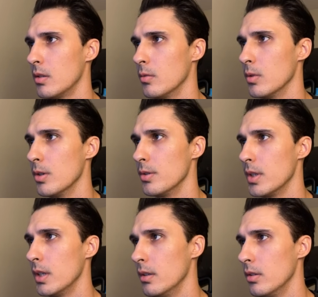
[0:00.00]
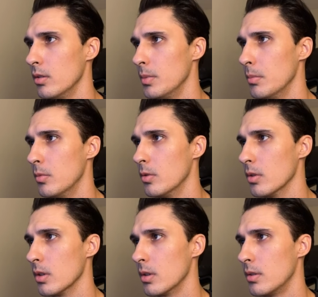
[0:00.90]
rotate it a little bit
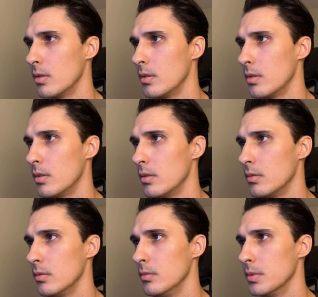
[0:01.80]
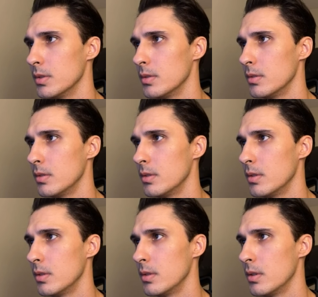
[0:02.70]
more. Oops.
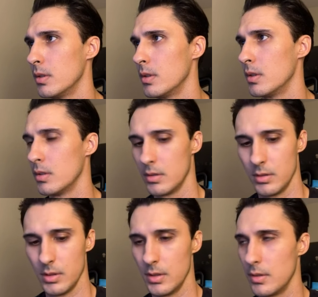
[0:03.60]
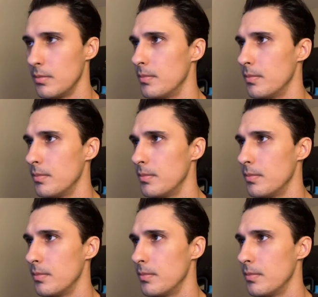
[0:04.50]
Come on.